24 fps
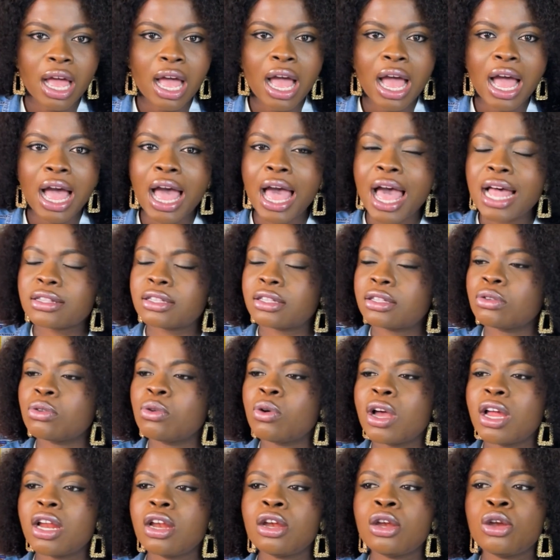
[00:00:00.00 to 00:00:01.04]
I had to go
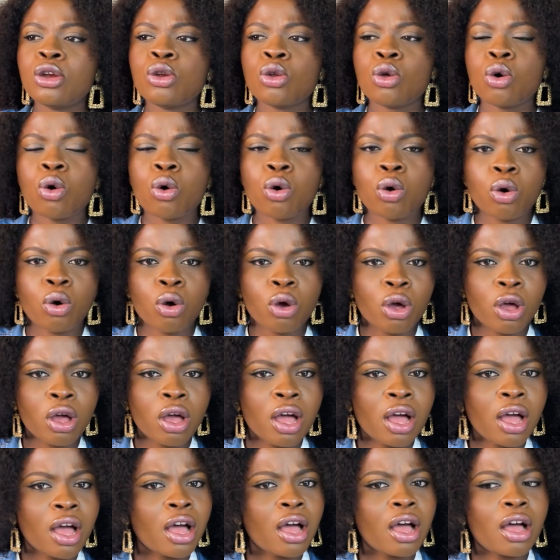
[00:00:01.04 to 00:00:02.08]
and knock
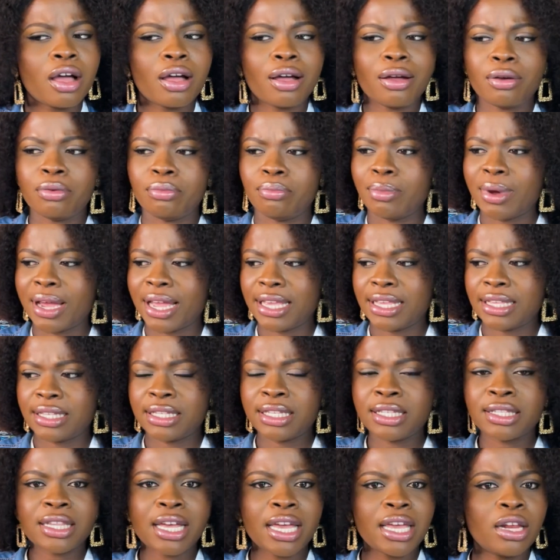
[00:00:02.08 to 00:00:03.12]
on my
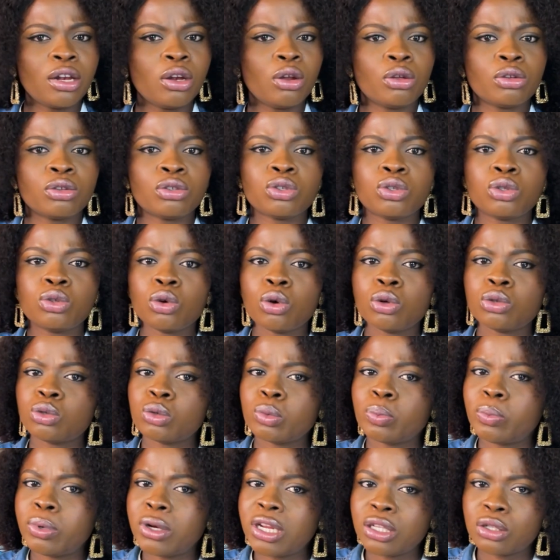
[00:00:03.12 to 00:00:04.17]
sister-in-law's door to
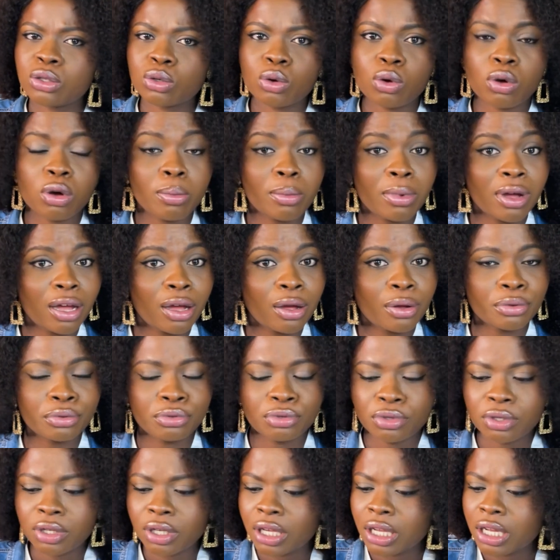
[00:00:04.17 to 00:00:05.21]
please come out.
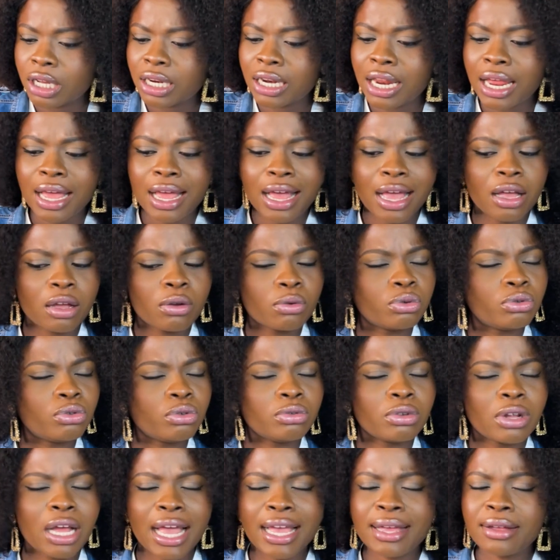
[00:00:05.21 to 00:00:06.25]
That I
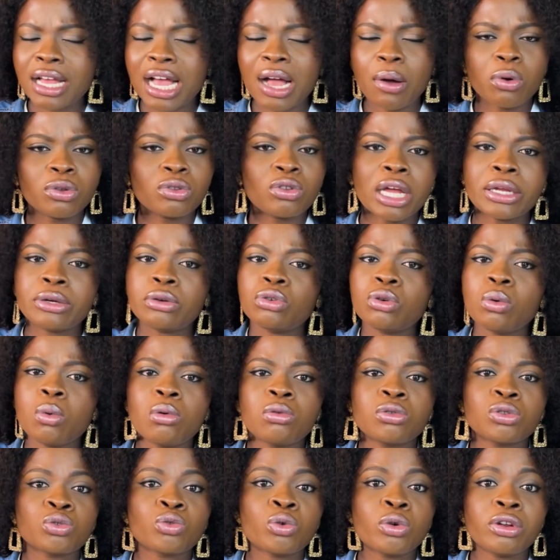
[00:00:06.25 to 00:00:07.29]
couldn't, I don't know
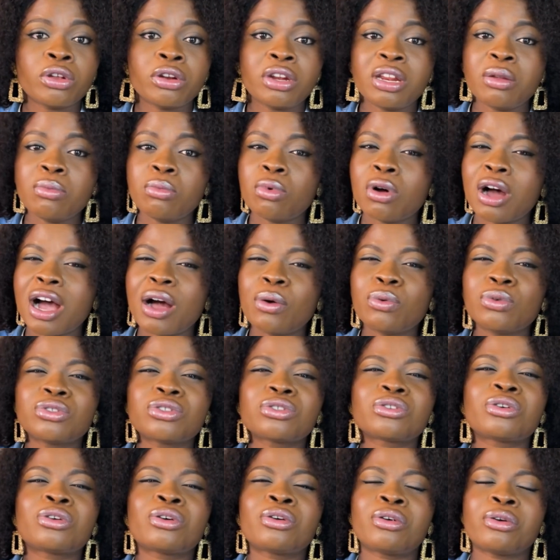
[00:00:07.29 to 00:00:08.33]
what was going on anymore. I
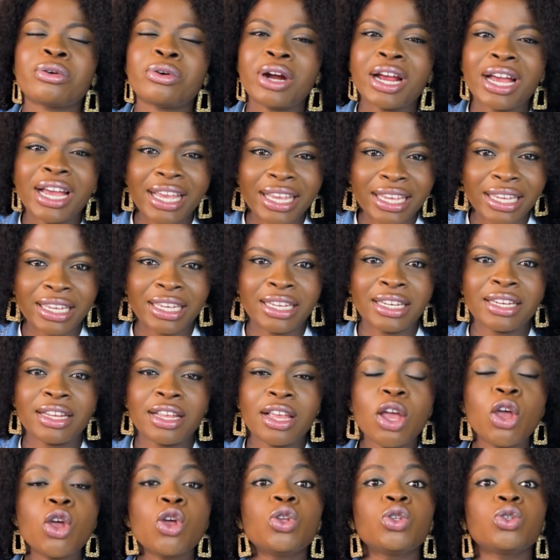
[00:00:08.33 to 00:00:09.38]
was crying.
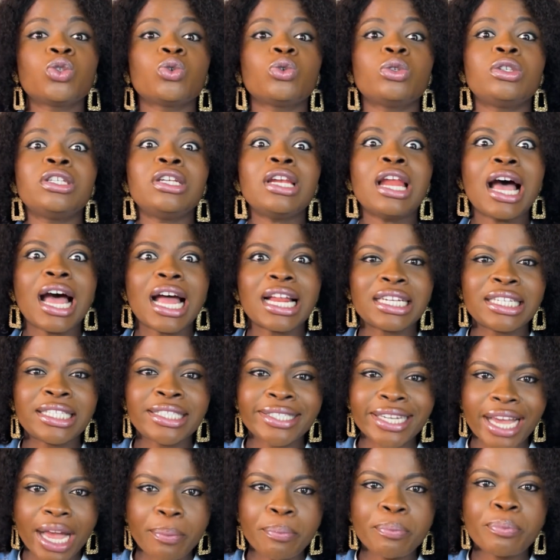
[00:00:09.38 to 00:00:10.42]
So at
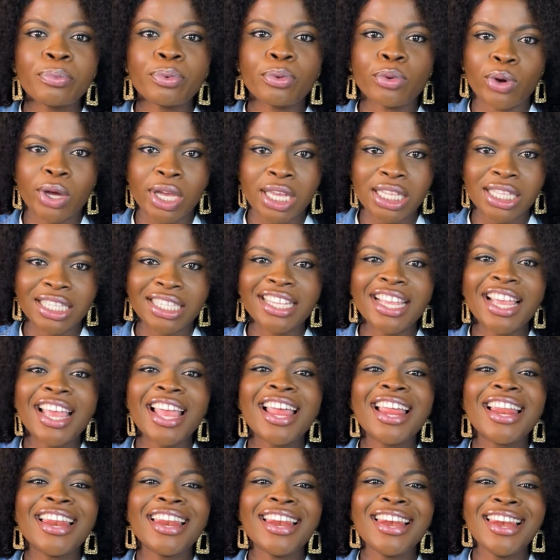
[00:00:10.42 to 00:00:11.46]
that point,
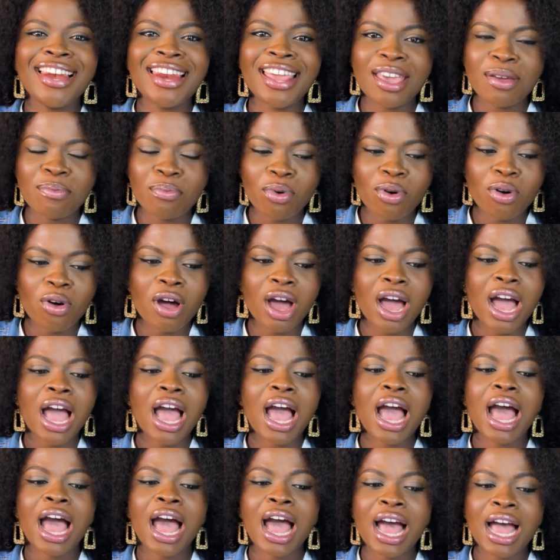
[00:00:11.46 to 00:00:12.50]
labor
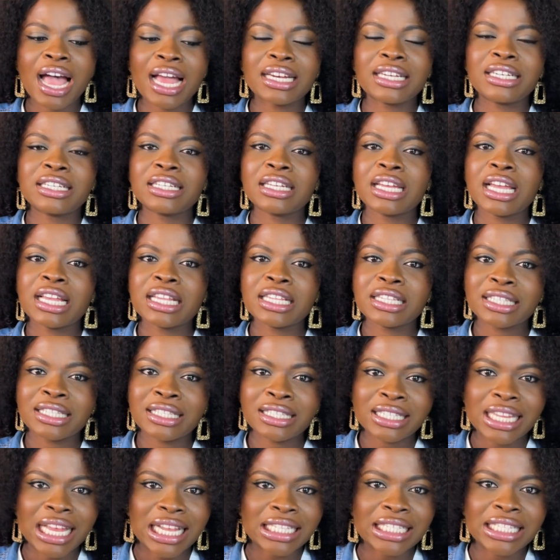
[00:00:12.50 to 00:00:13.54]
had
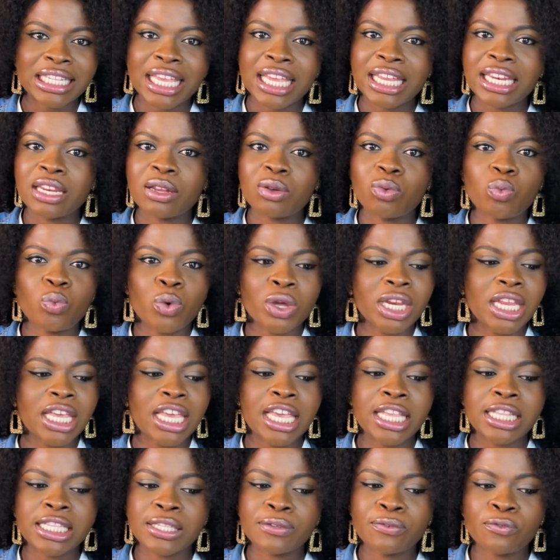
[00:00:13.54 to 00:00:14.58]
started with
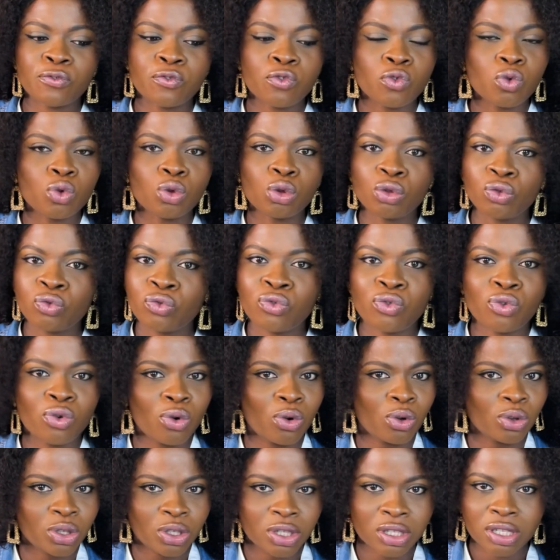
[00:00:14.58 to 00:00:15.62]
its full
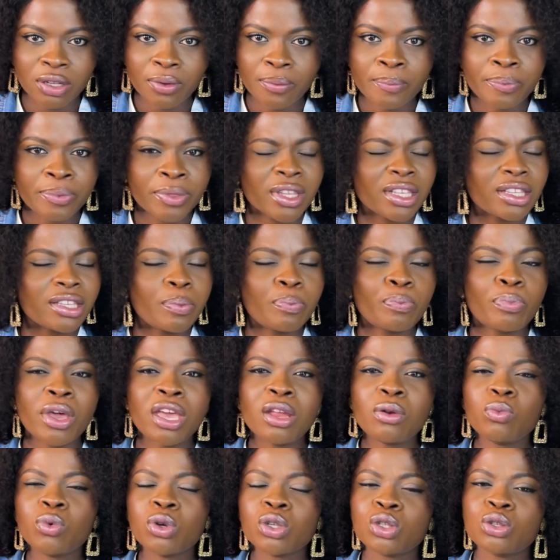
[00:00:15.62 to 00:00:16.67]
force. The
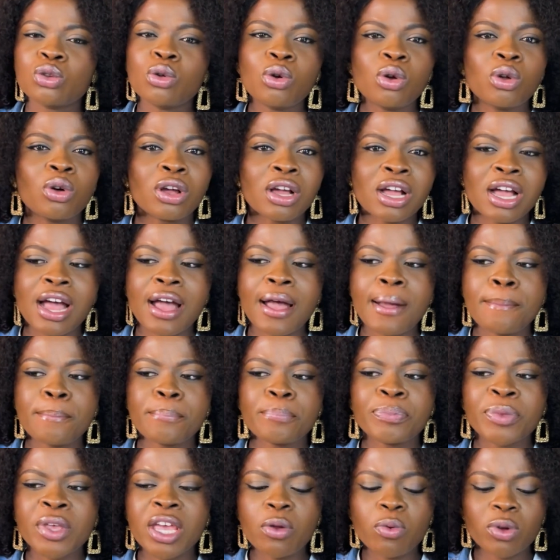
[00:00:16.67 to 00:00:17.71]
pain was no longer,
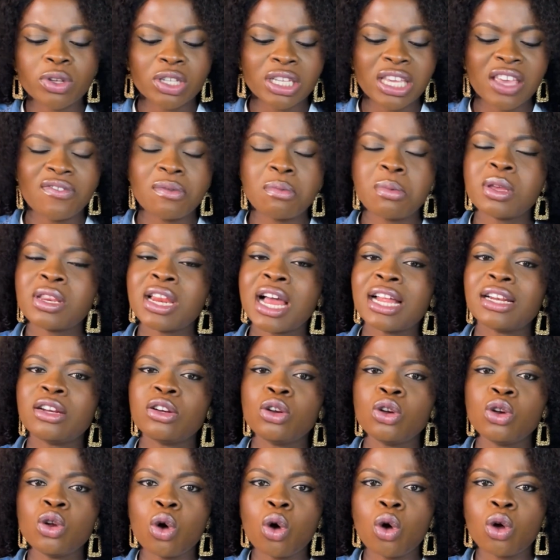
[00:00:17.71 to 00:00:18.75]
it wasn't giving me that
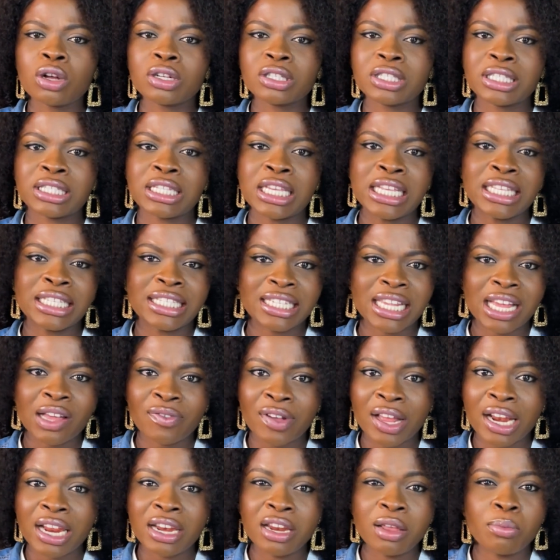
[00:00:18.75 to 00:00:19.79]
long
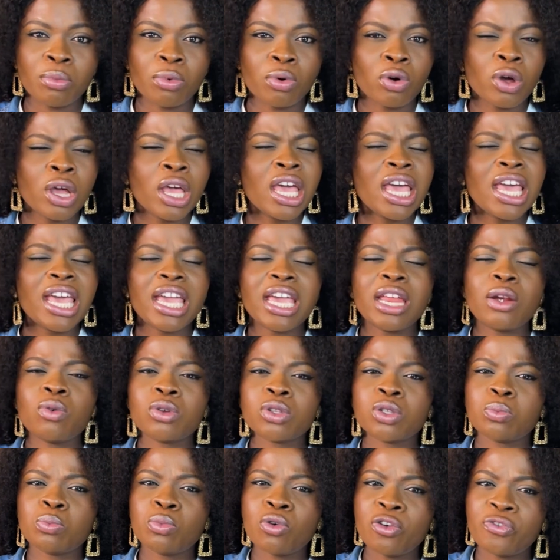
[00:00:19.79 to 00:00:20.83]
interval anymore. It
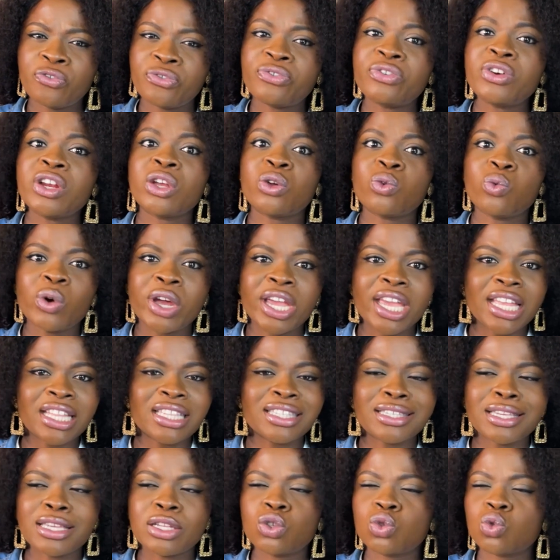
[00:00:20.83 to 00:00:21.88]
was more
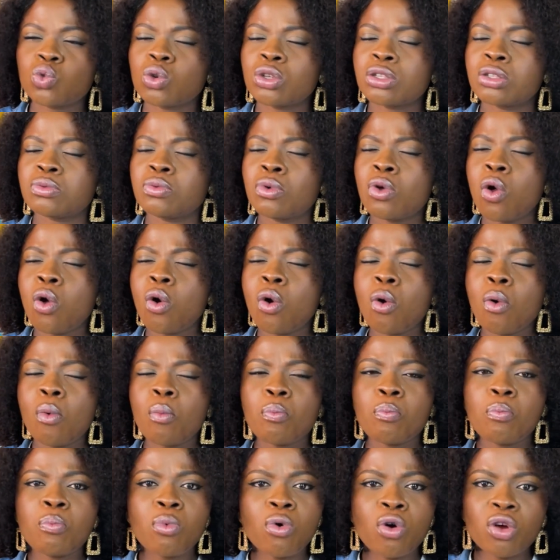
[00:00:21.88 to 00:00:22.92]
frequent, it was
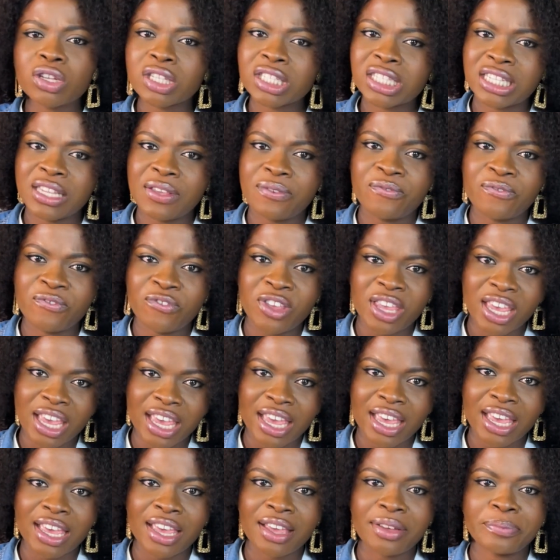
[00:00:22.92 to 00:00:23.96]
more
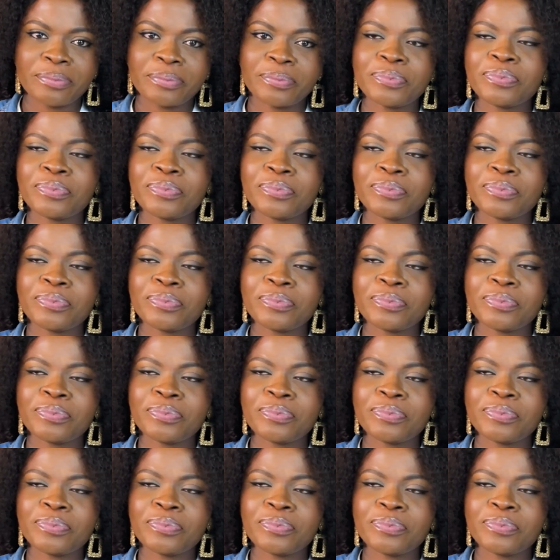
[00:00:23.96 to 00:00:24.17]
severe.